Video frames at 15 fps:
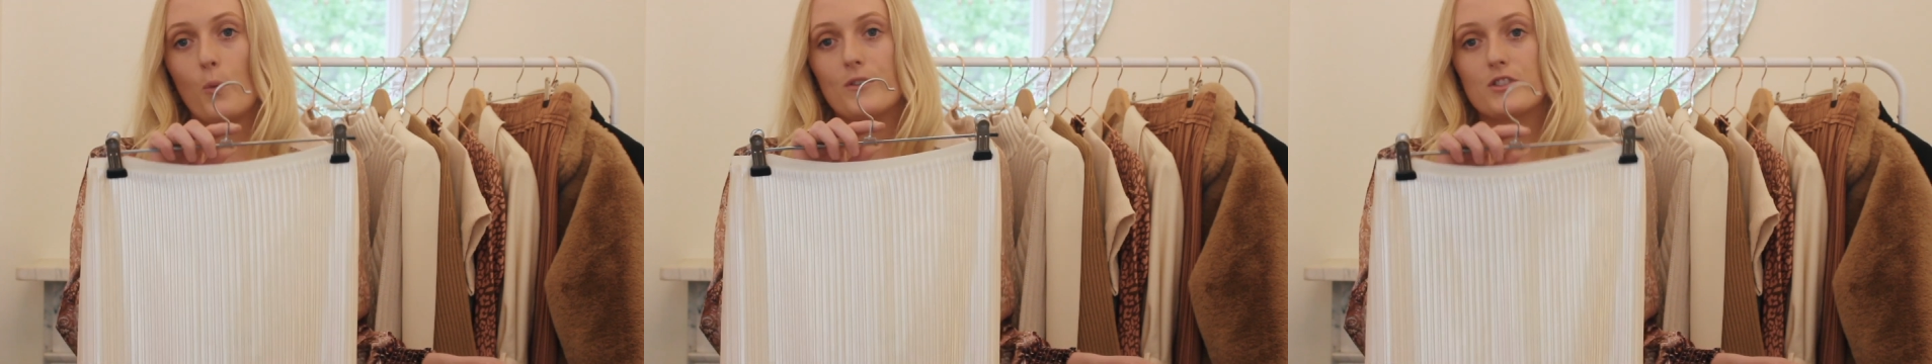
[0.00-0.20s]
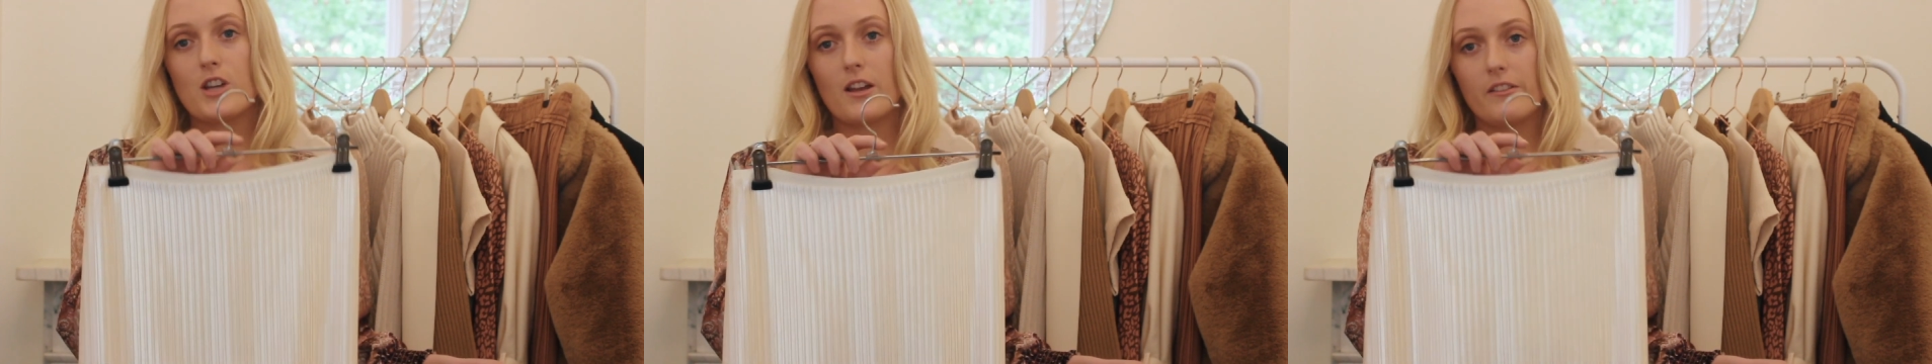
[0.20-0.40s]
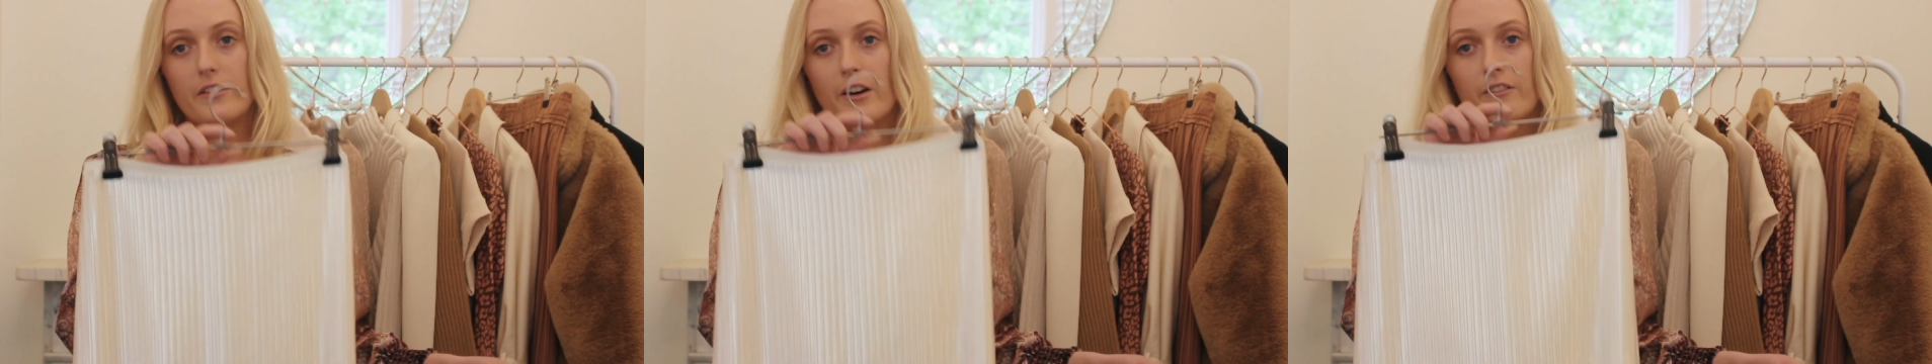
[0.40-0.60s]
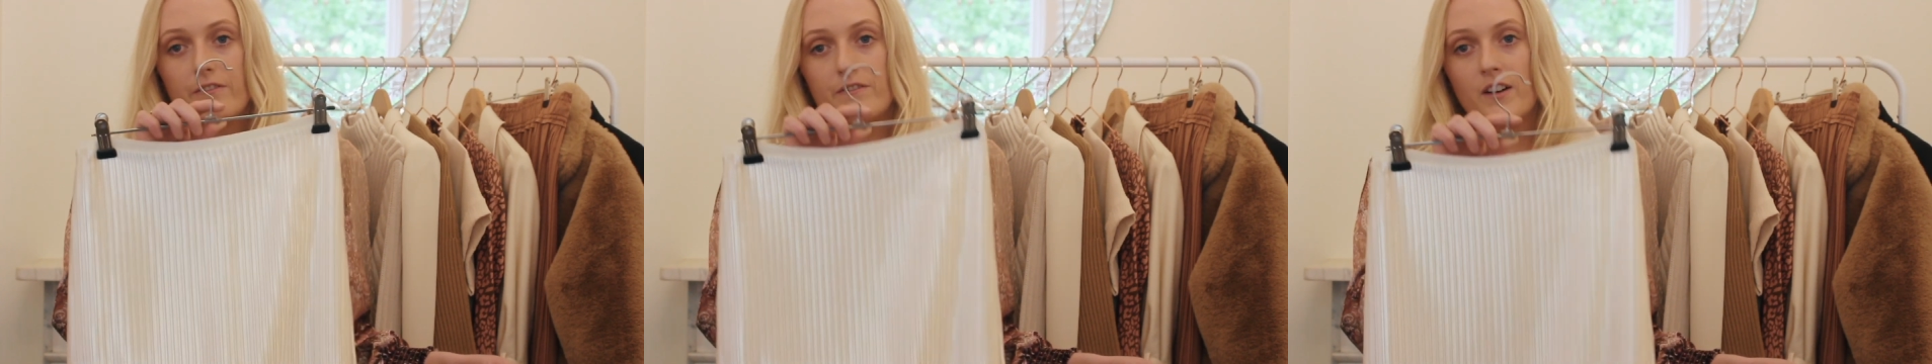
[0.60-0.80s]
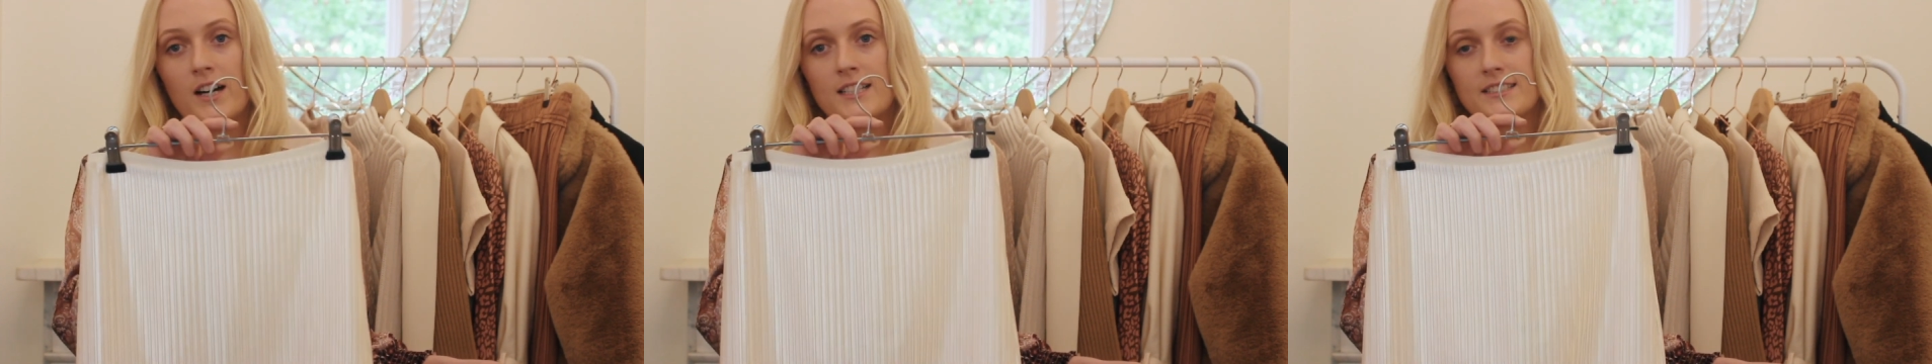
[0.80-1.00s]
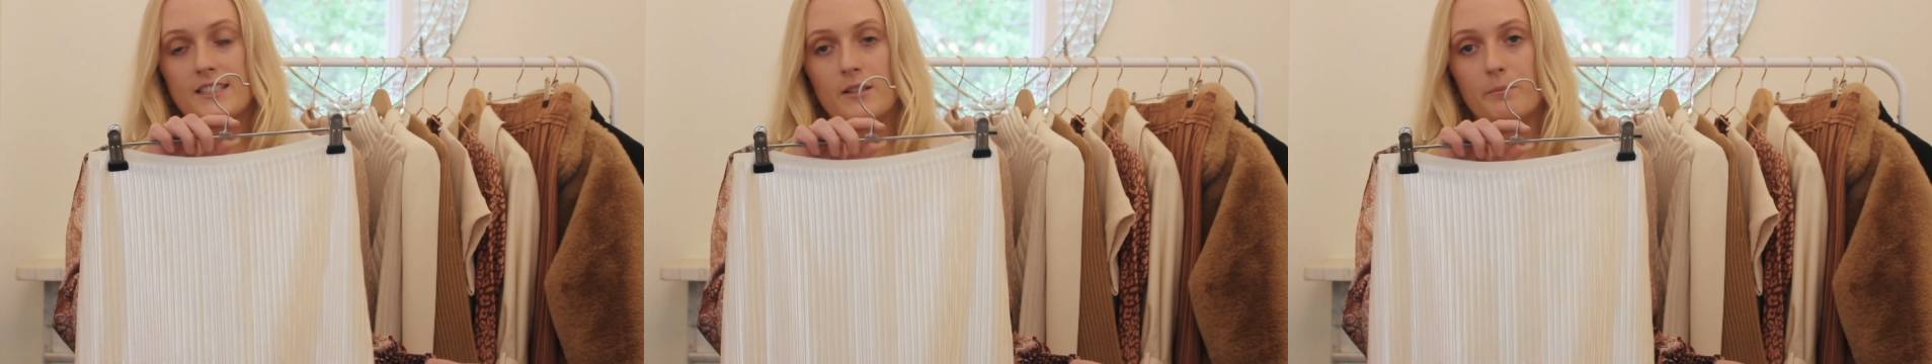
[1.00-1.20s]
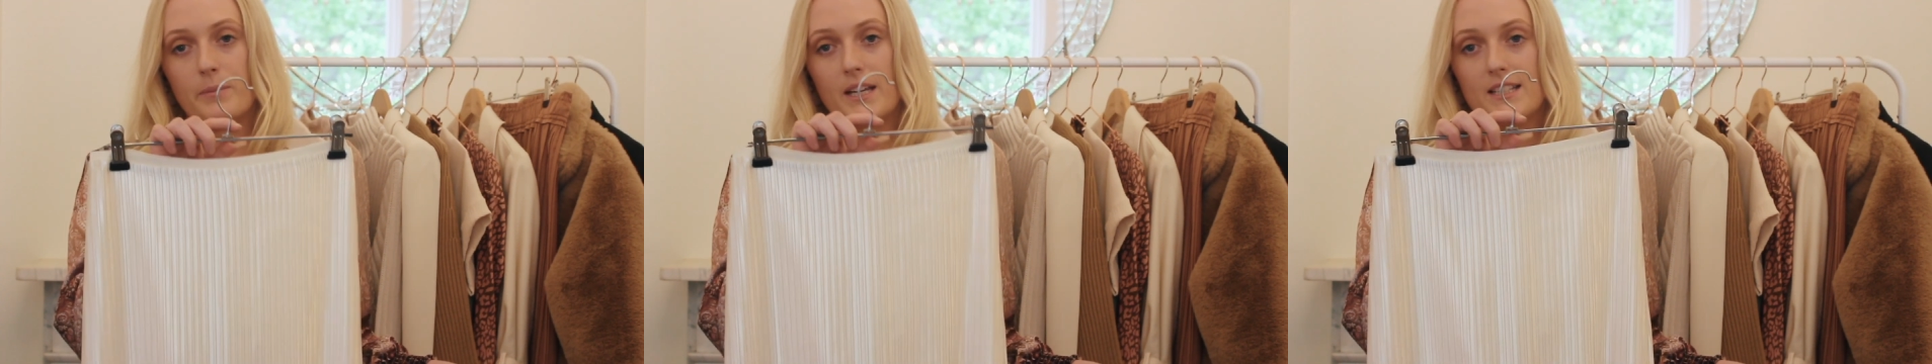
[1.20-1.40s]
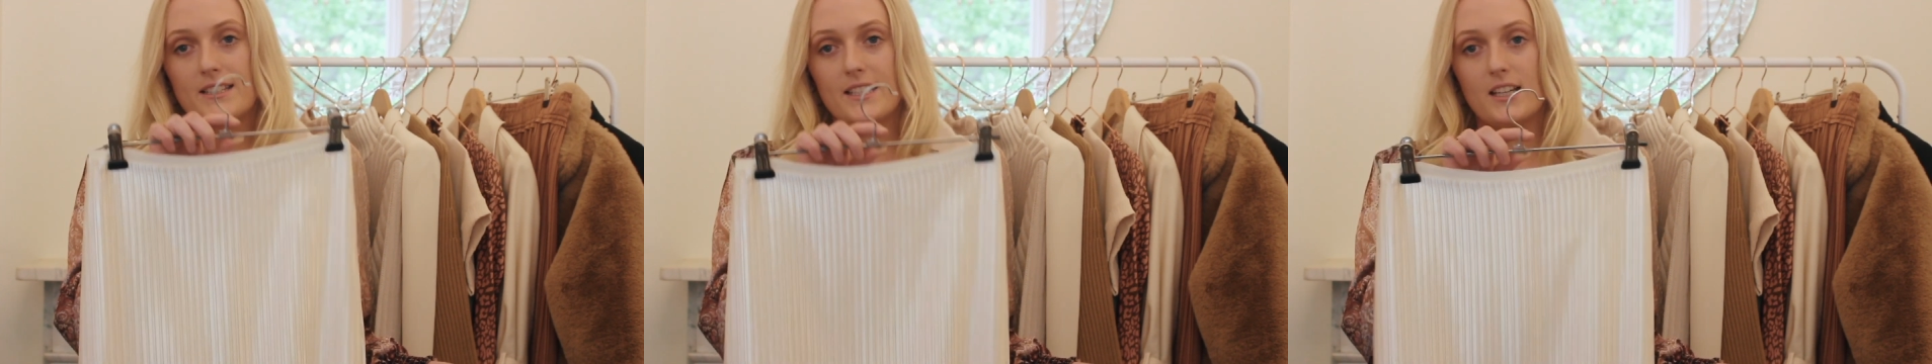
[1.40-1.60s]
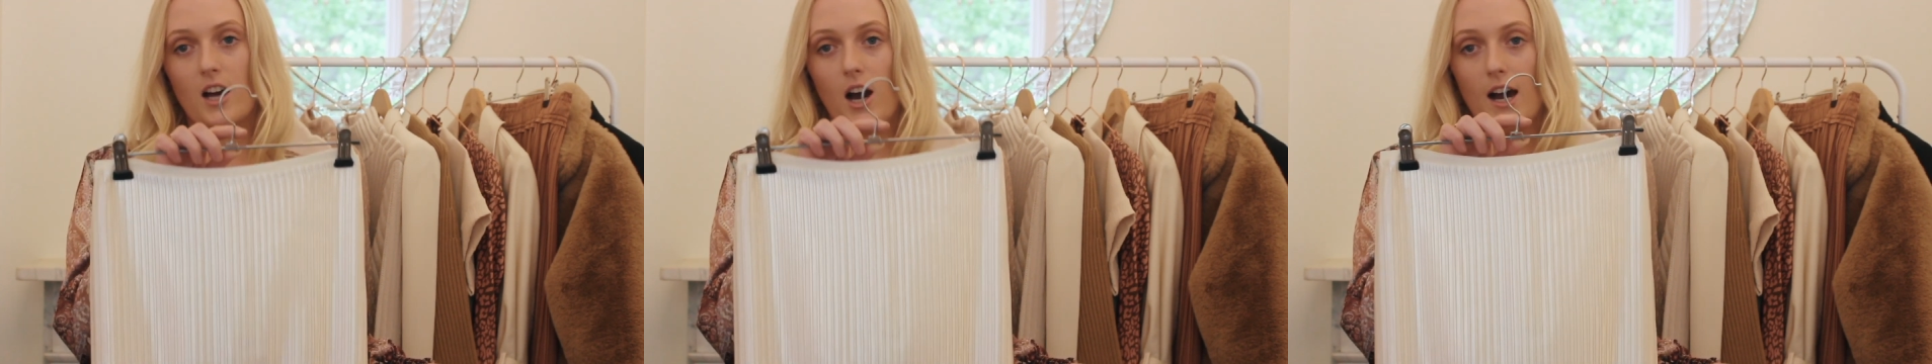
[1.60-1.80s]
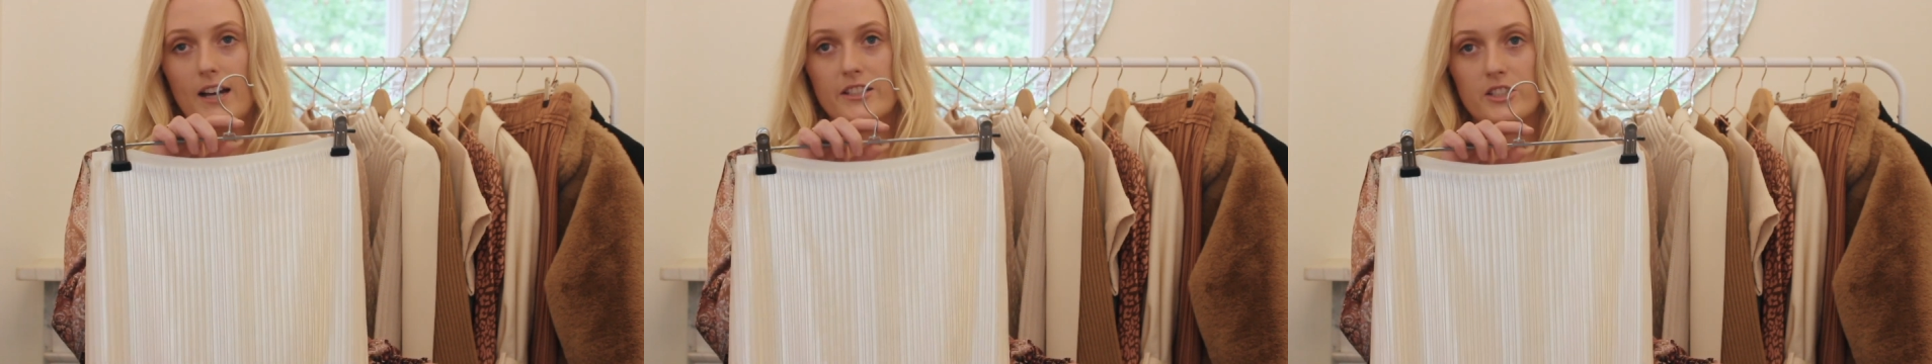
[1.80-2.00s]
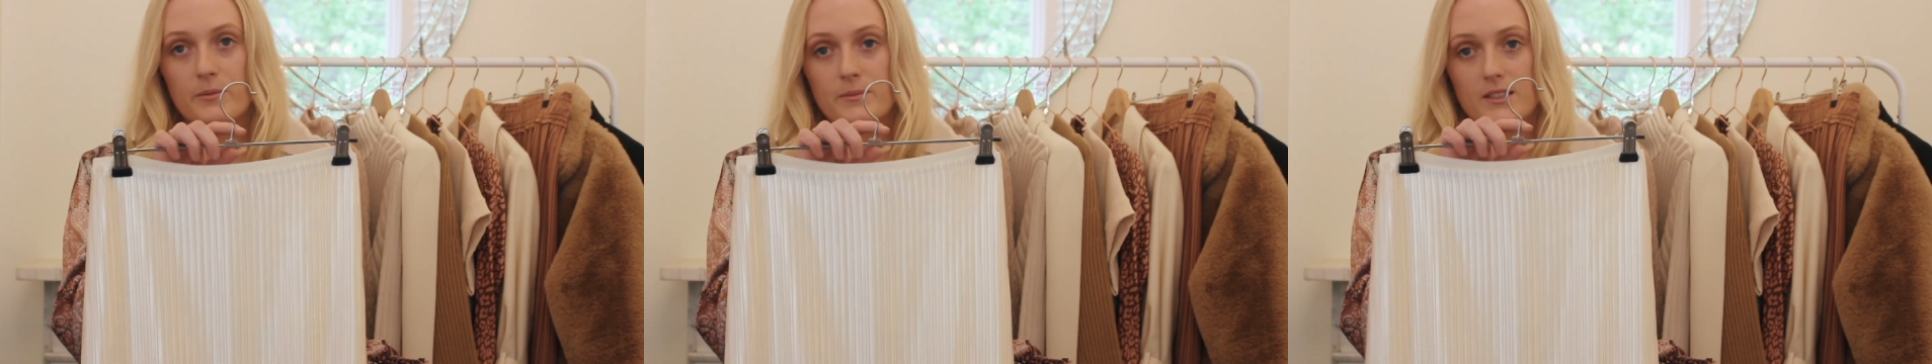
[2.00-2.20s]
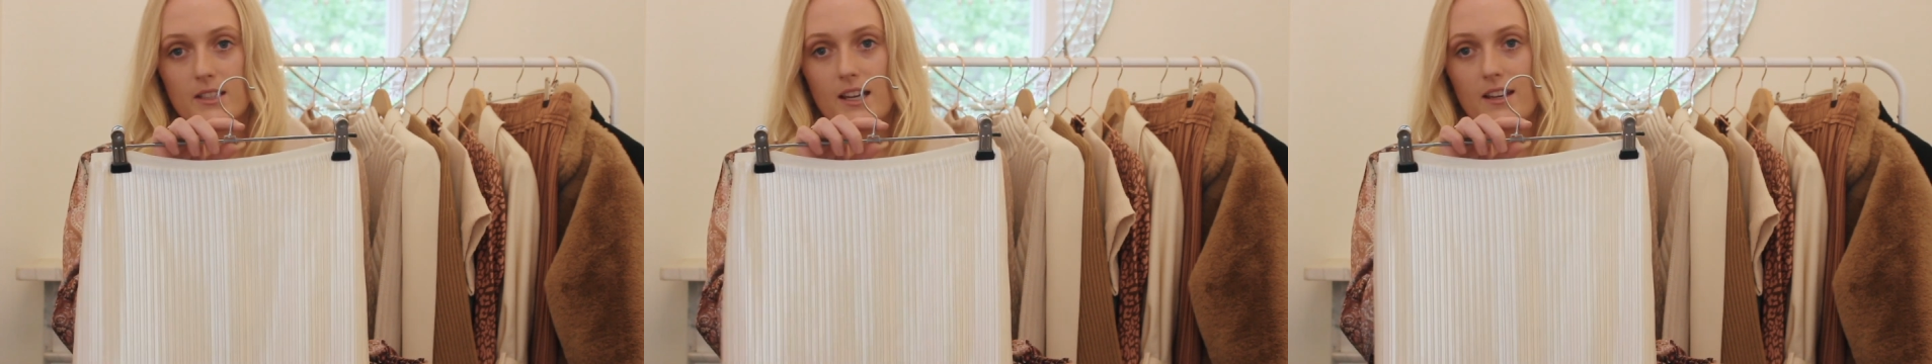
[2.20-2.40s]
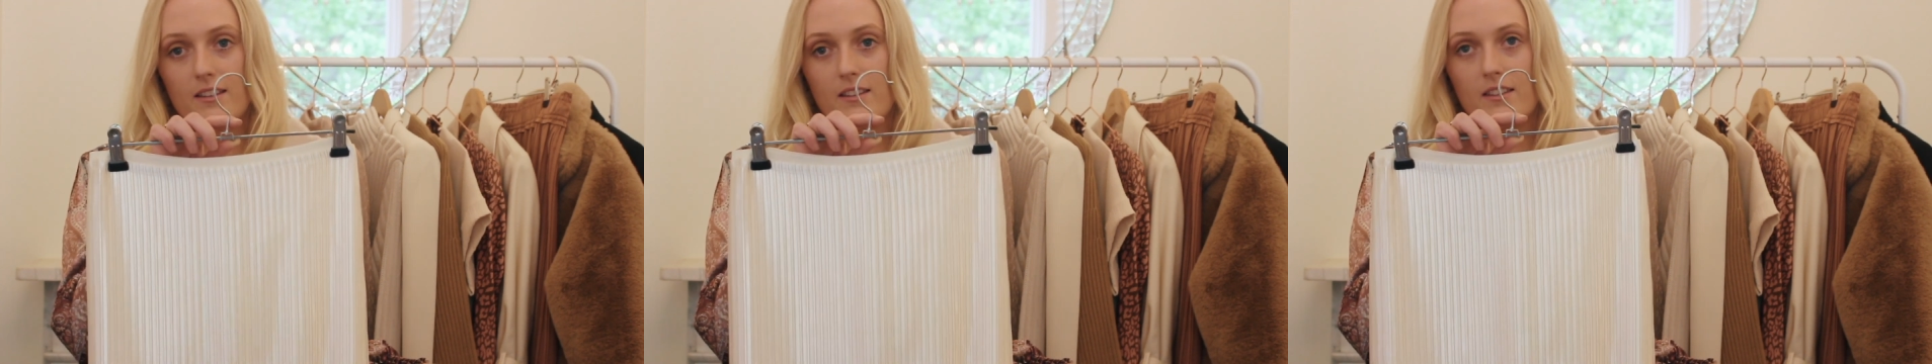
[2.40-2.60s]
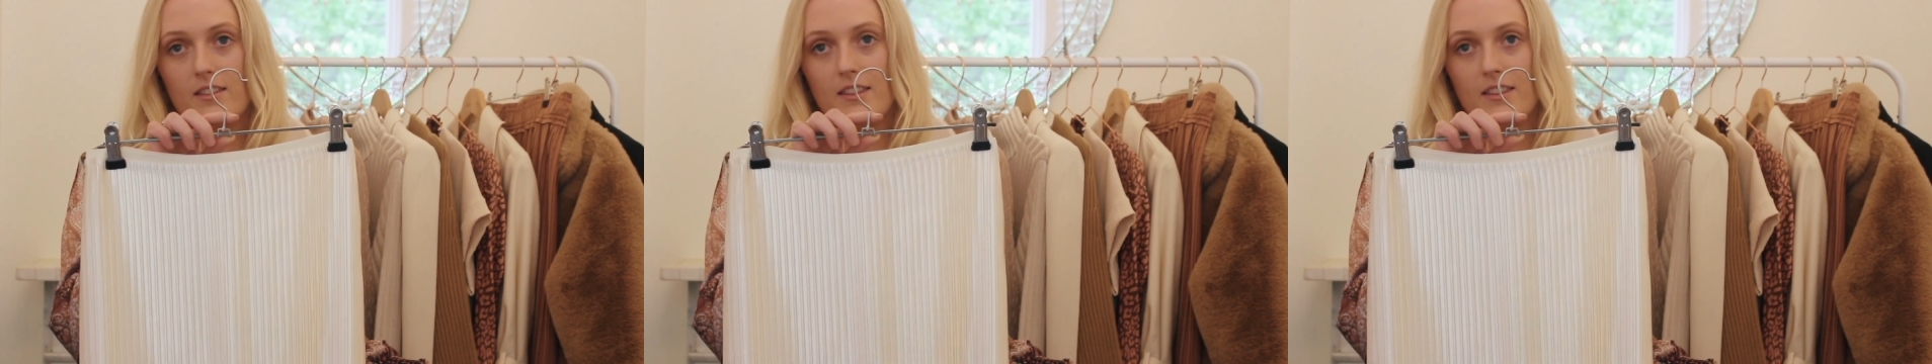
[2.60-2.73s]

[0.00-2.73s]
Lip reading: which I love finding basic items like